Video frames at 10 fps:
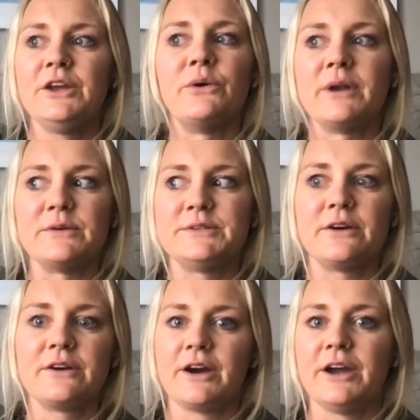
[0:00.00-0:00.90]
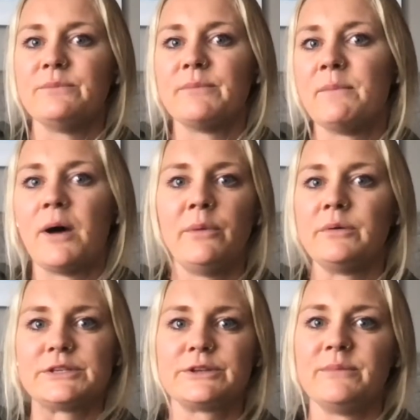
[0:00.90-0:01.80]
When I was younger, my mom
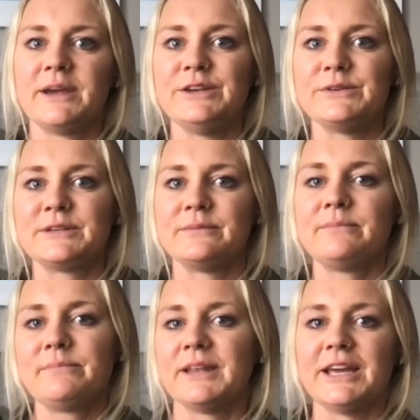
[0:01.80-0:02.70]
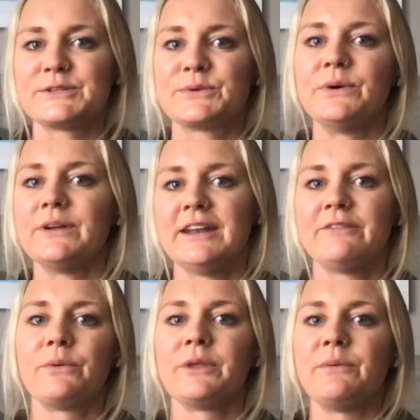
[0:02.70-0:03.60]
always told me I used to play school. I
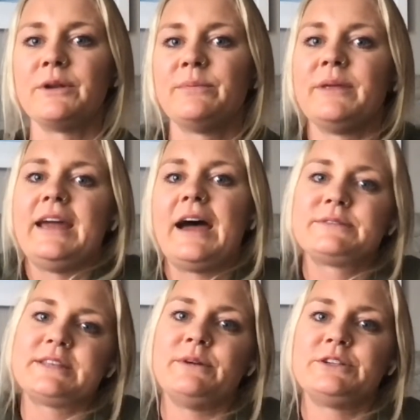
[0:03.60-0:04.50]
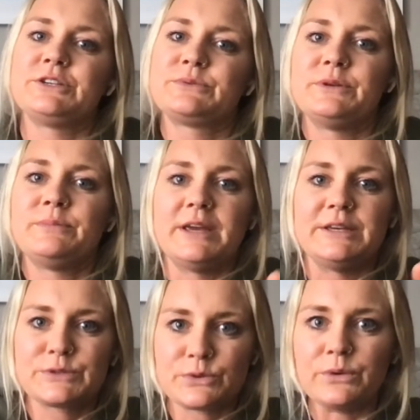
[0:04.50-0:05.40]
never really wanted to play house that much. I just wanted to
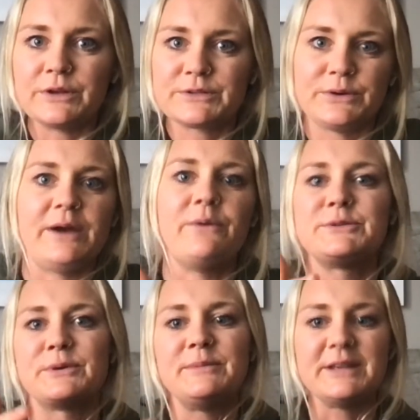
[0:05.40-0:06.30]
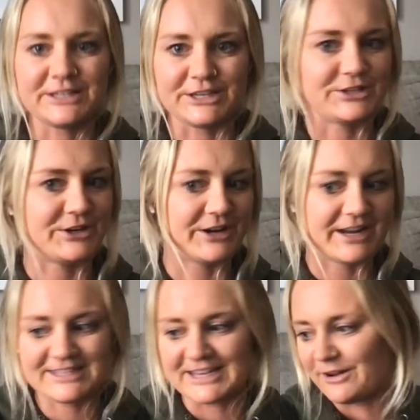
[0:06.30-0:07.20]
play school. So I always wanted to be the teacher, and
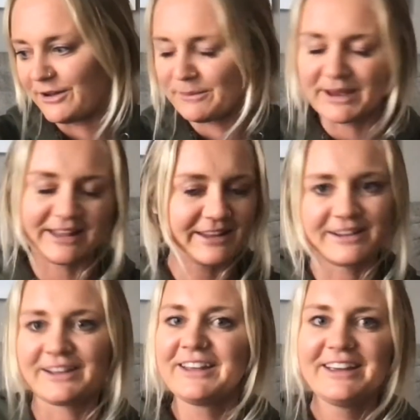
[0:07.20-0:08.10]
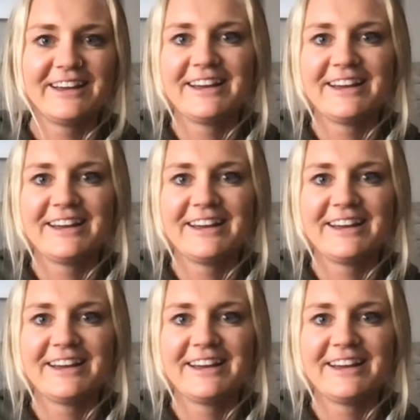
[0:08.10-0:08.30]
I set all my little